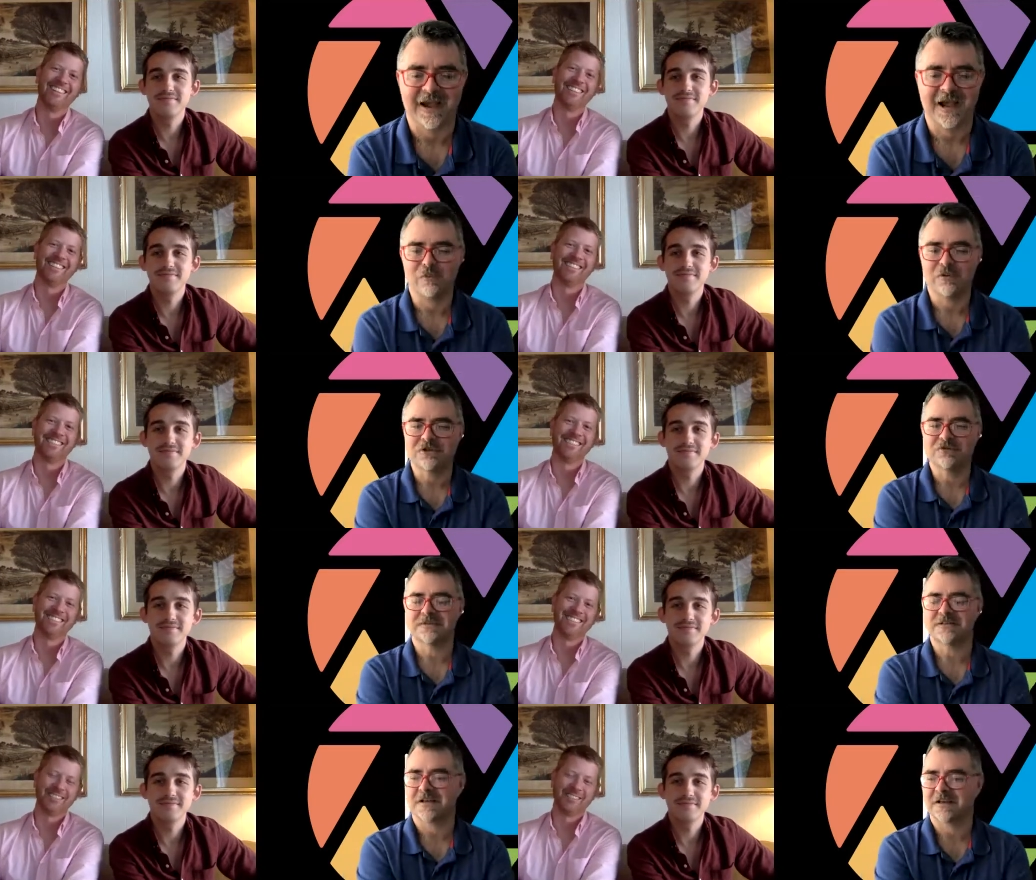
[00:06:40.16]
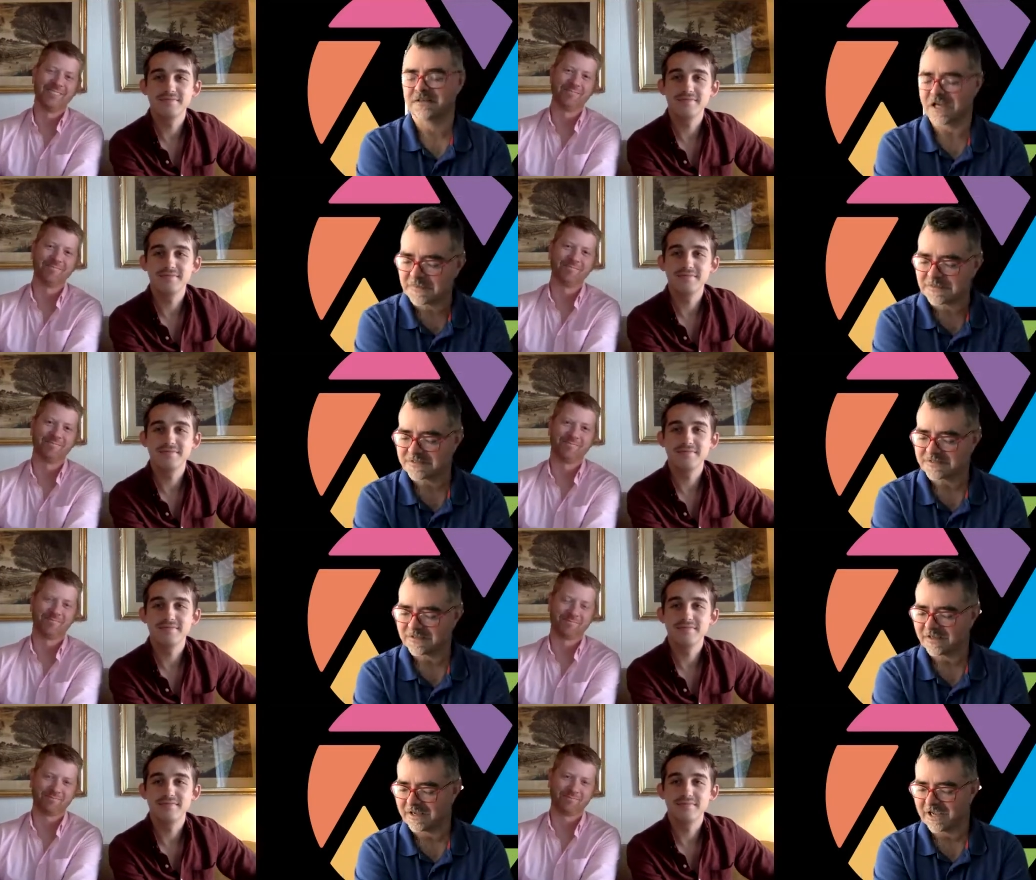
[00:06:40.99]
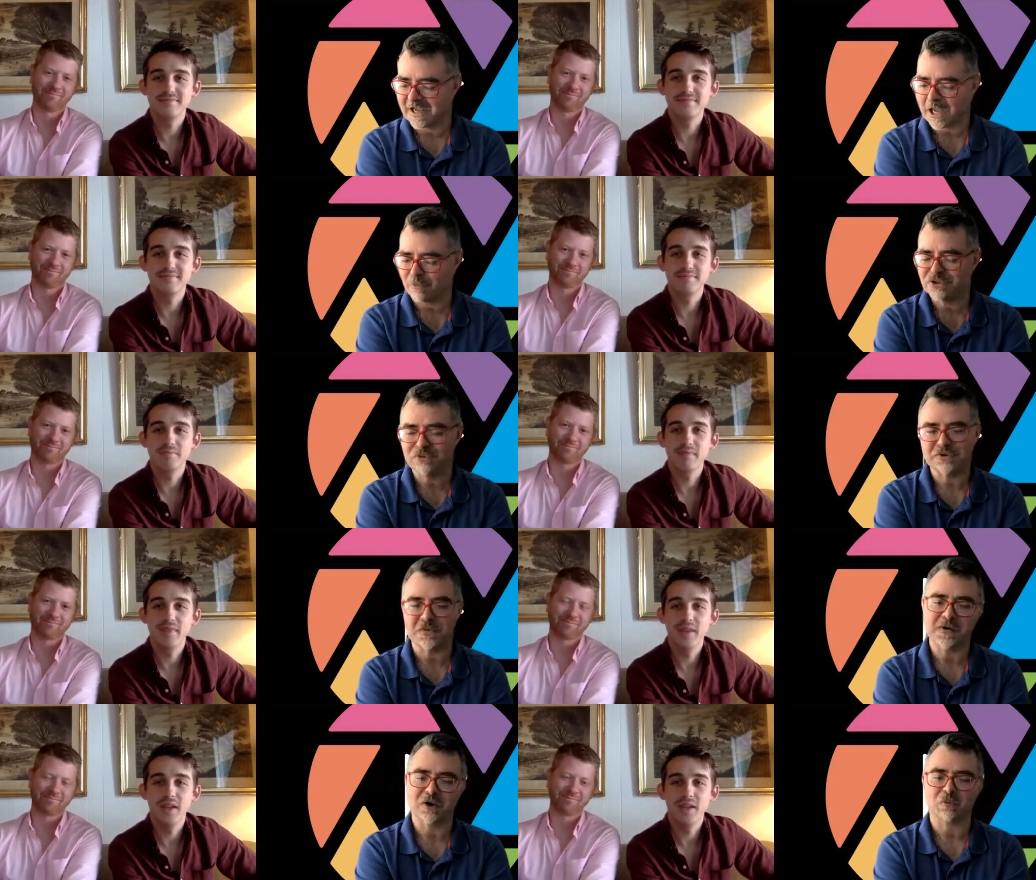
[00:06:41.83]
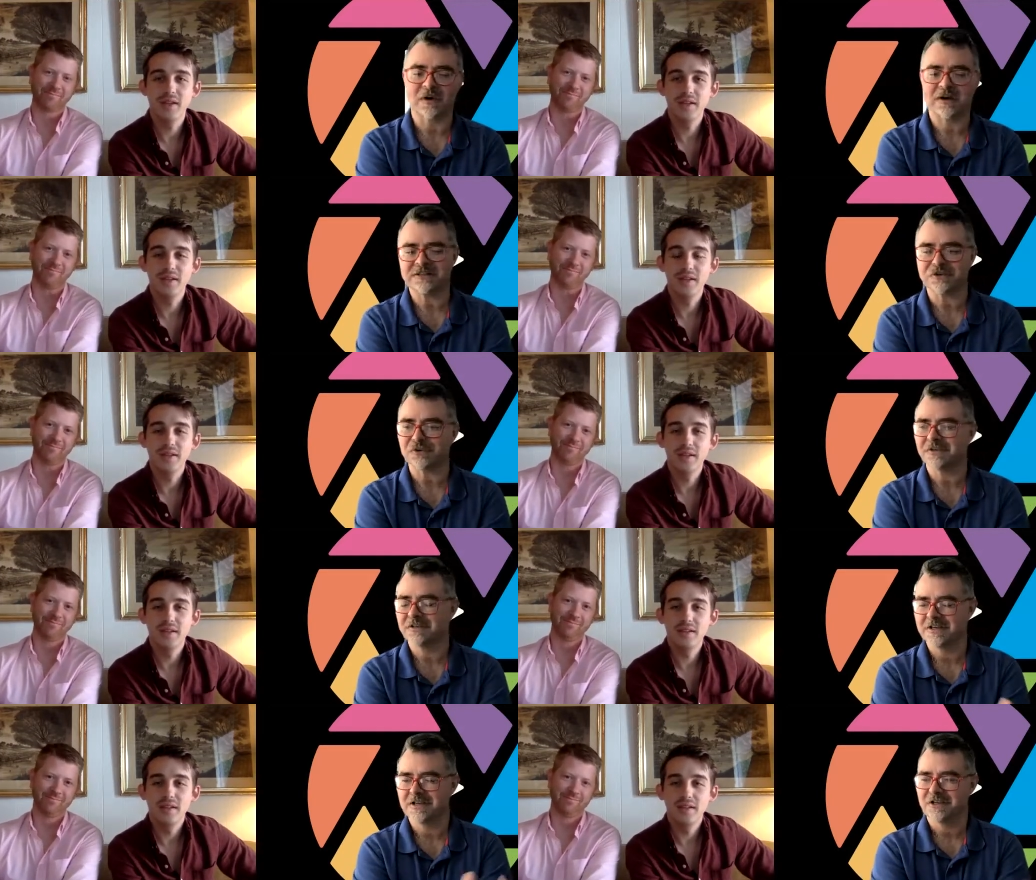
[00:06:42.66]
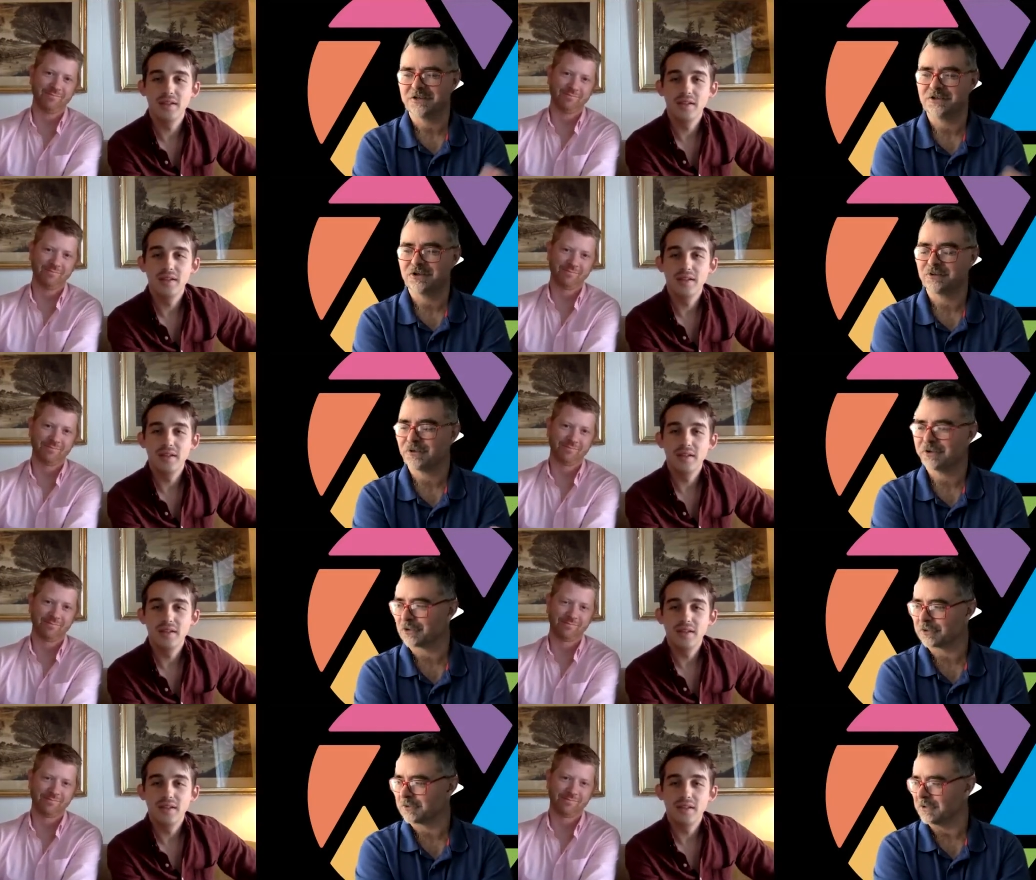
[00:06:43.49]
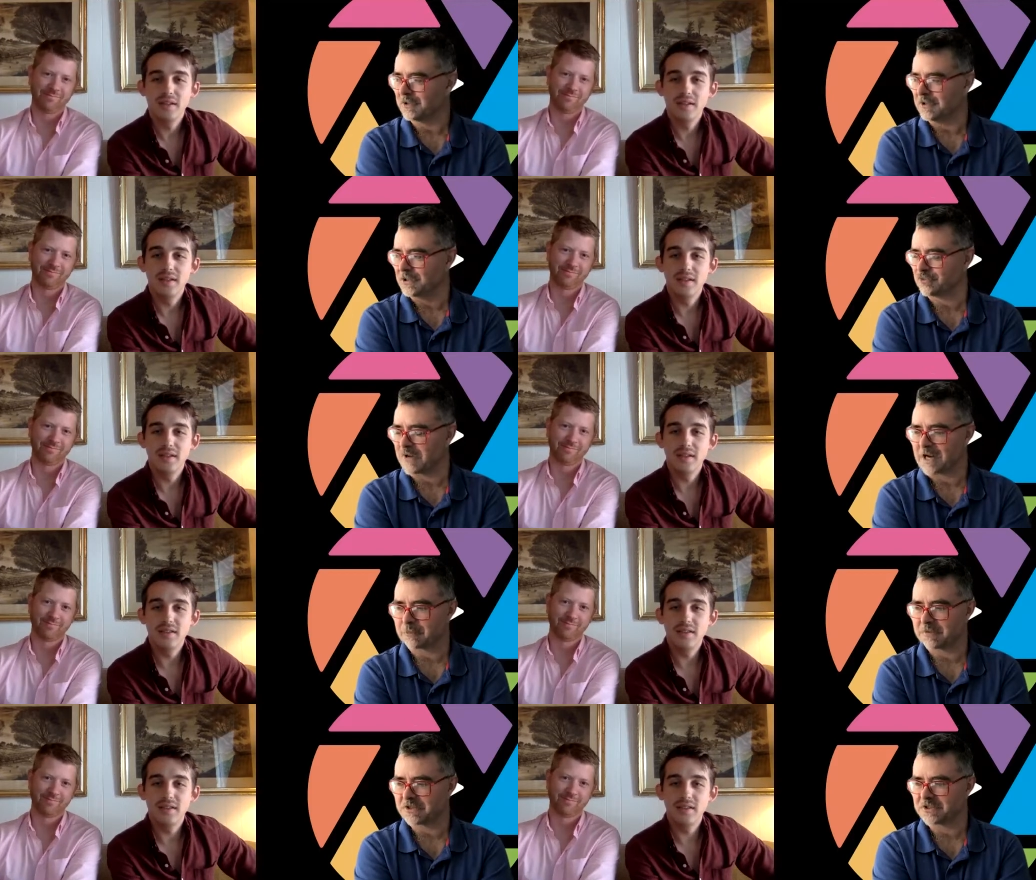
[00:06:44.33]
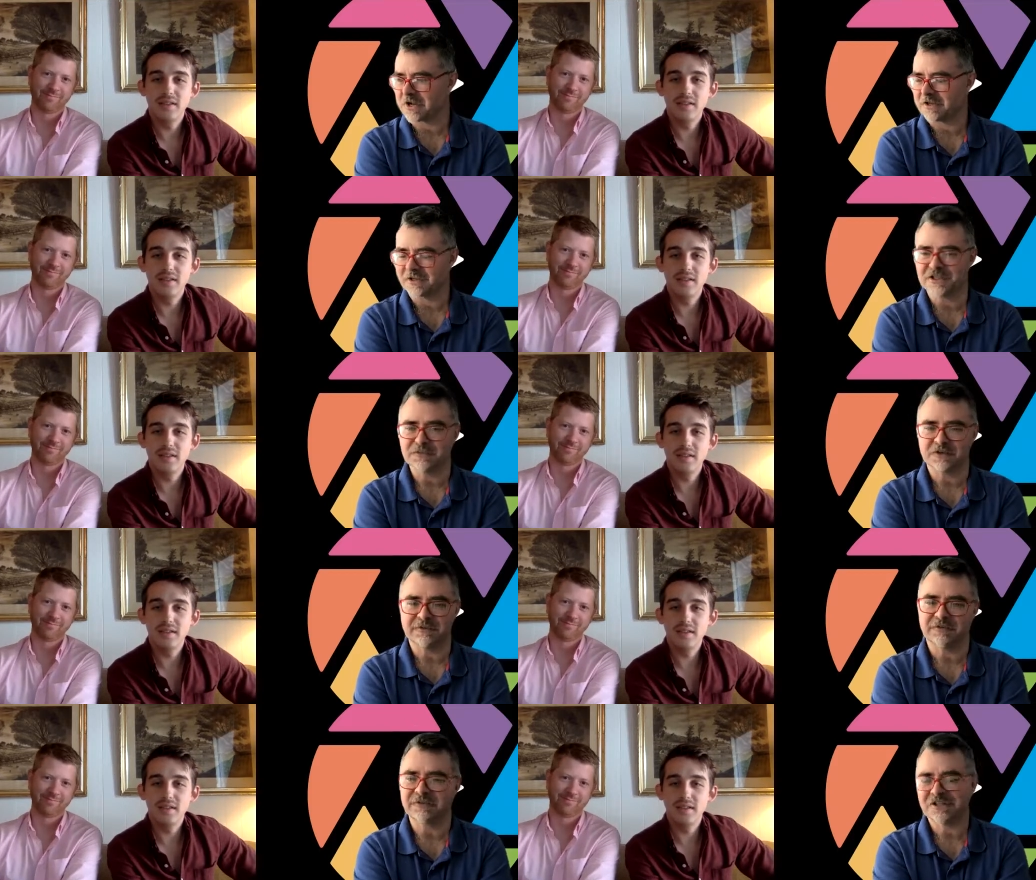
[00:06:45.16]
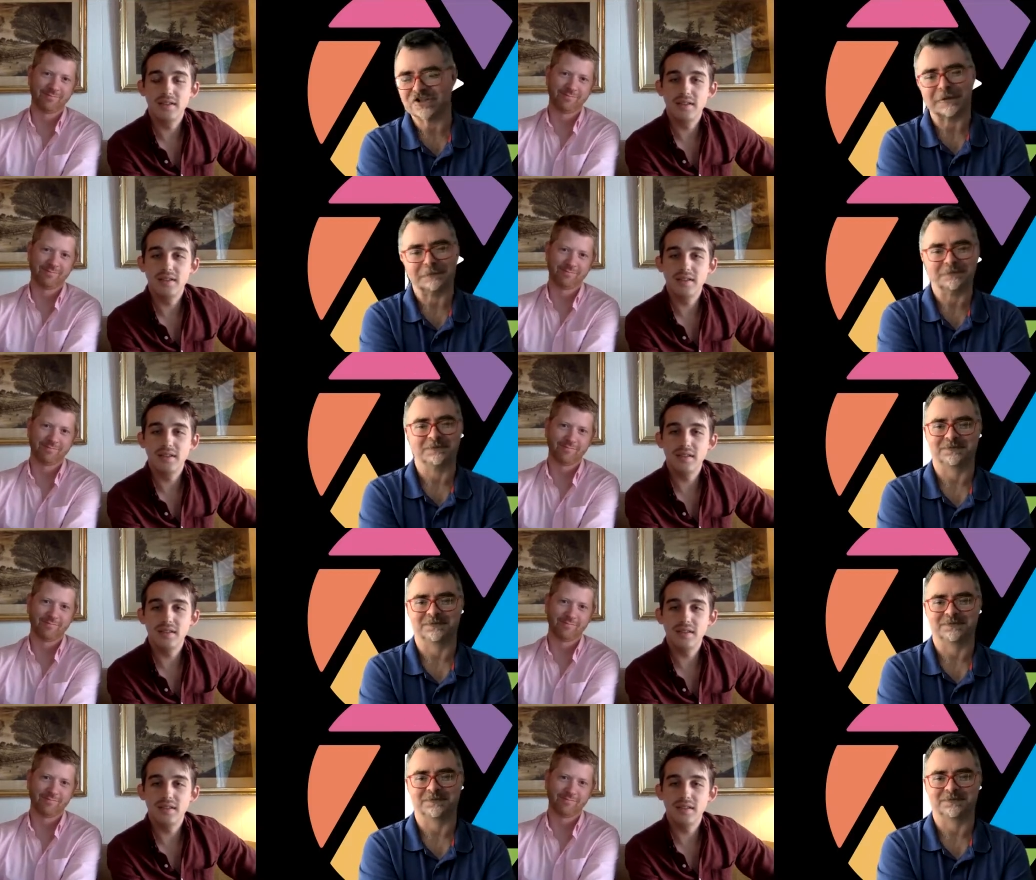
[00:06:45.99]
Speaker 1: how would you say thomas how would you compare Russell to your drag persona in the movie Fishy?